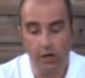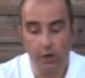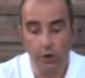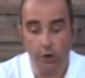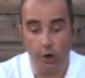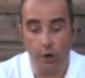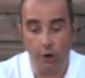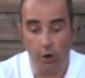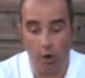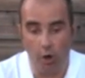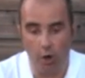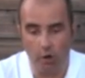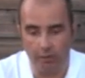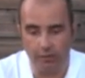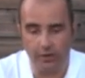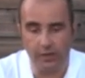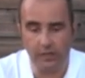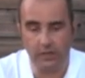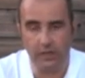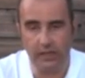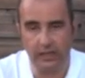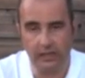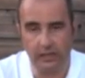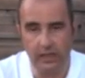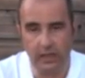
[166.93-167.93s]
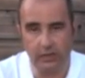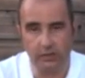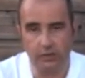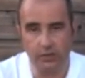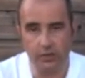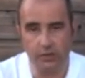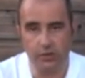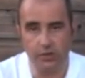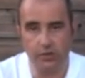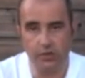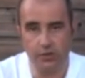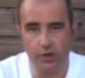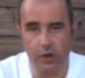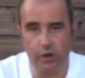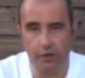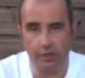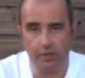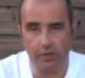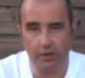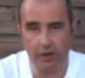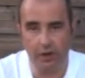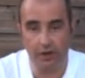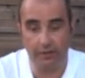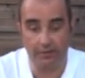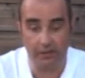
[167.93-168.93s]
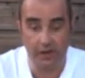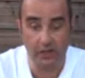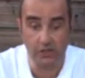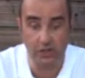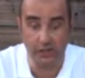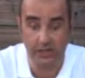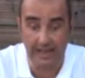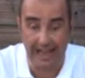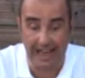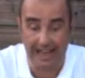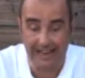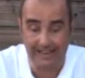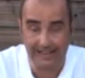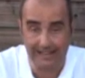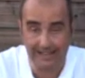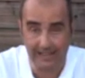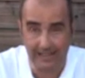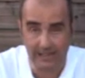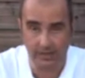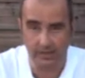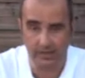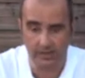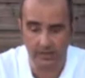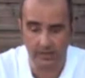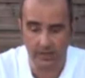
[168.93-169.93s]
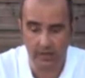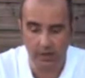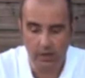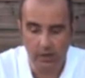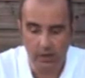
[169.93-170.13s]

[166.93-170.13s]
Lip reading: Now, obviously that doesn't sound very efficient, and it isn't.